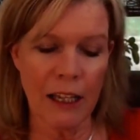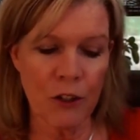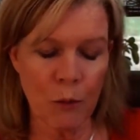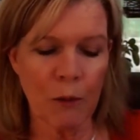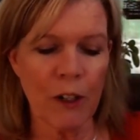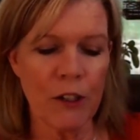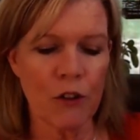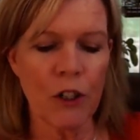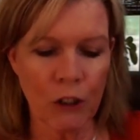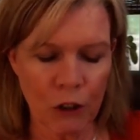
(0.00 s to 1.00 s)
the
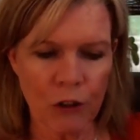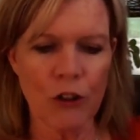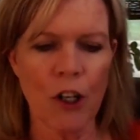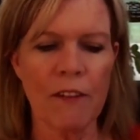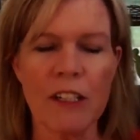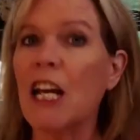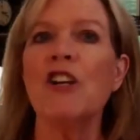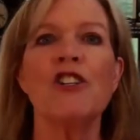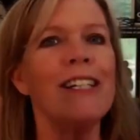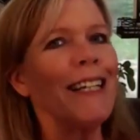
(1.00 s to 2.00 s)
supervisor in the clerk's office,
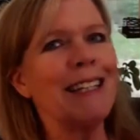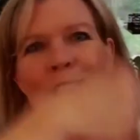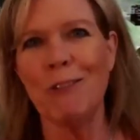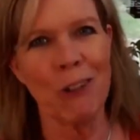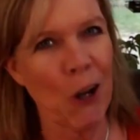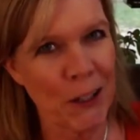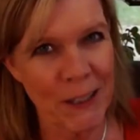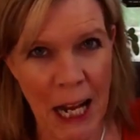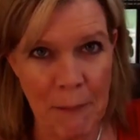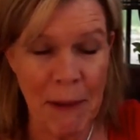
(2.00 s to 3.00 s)
she said they do it all the
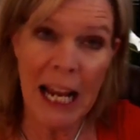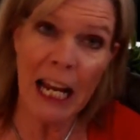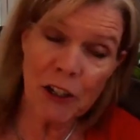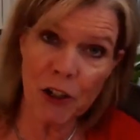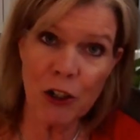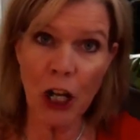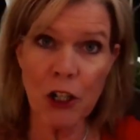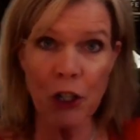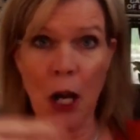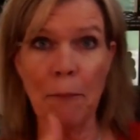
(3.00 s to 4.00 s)
time. It's
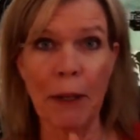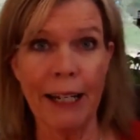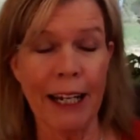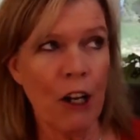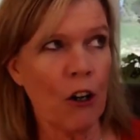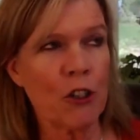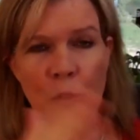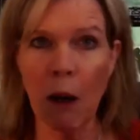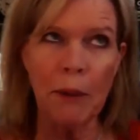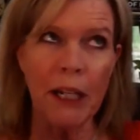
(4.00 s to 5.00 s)
judge shopping or
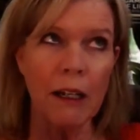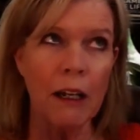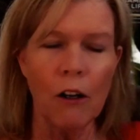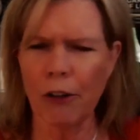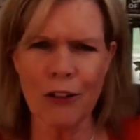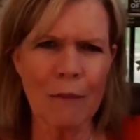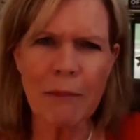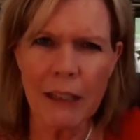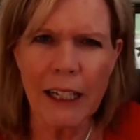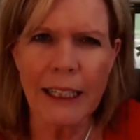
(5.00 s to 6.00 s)
swapping or
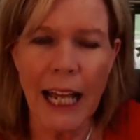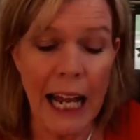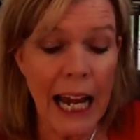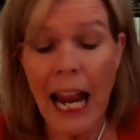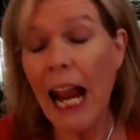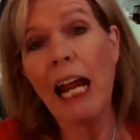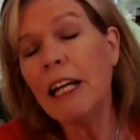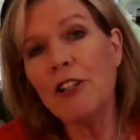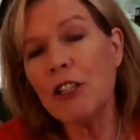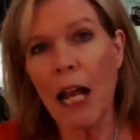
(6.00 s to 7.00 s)
something like that. And
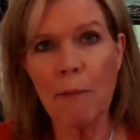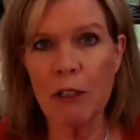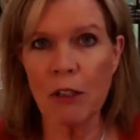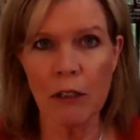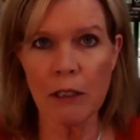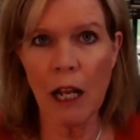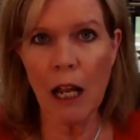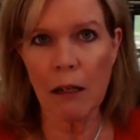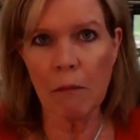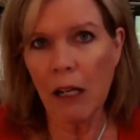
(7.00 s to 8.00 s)
it just happens all the
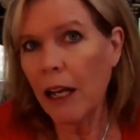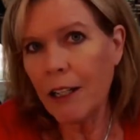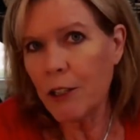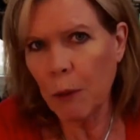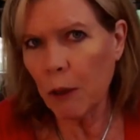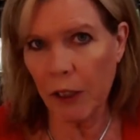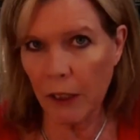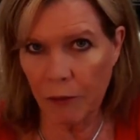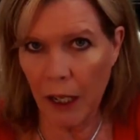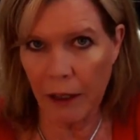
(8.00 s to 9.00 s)
time. And it's
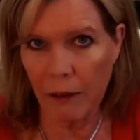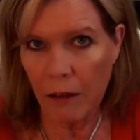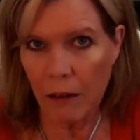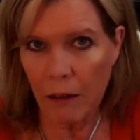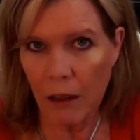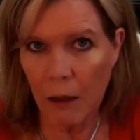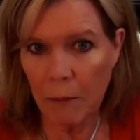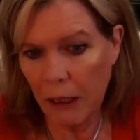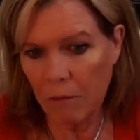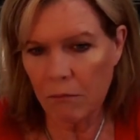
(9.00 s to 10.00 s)
perfectly fine. I
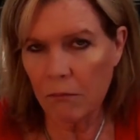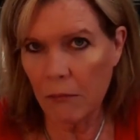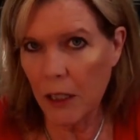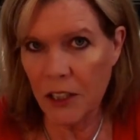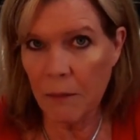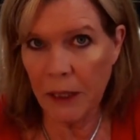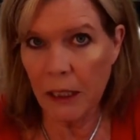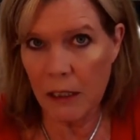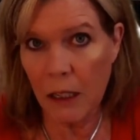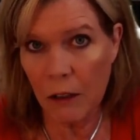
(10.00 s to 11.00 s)
mean, it's something
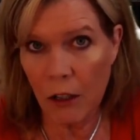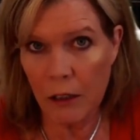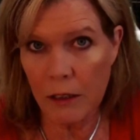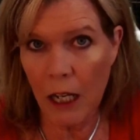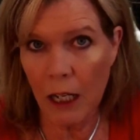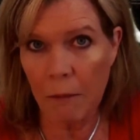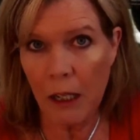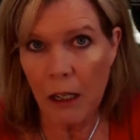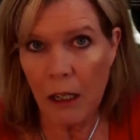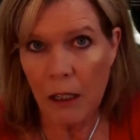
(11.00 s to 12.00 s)
that's done all the time.
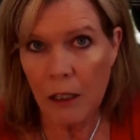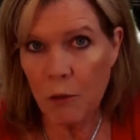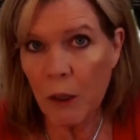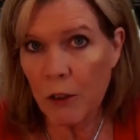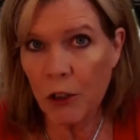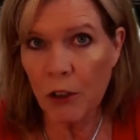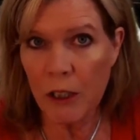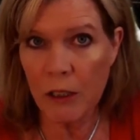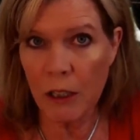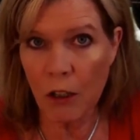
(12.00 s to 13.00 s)
Because what attorney
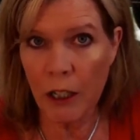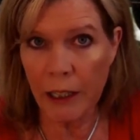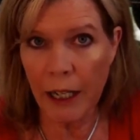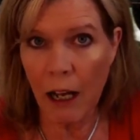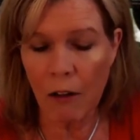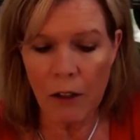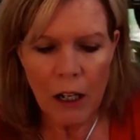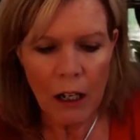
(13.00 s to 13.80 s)
is going to call that out?